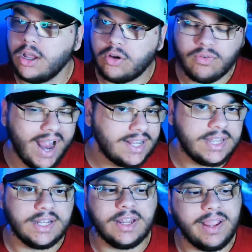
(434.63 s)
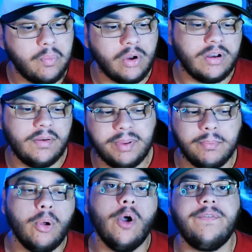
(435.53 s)
Granted, it wouldn't have been
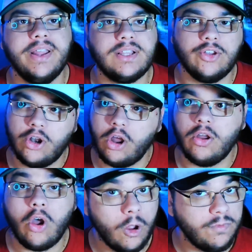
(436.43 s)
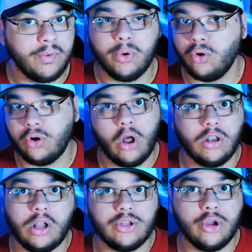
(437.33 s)
perfect, you know. Hopefully, we could have got
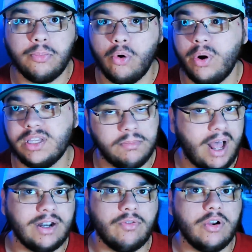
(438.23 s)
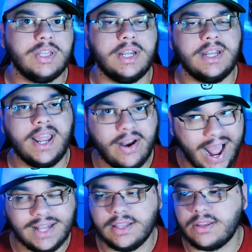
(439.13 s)
Lonzo Ball and DeMar DeRozan in there
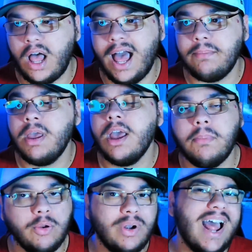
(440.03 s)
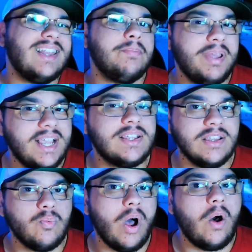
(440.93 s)
at the time. But you would have had the picks
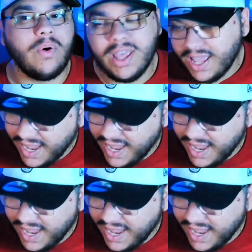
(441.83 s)
as well.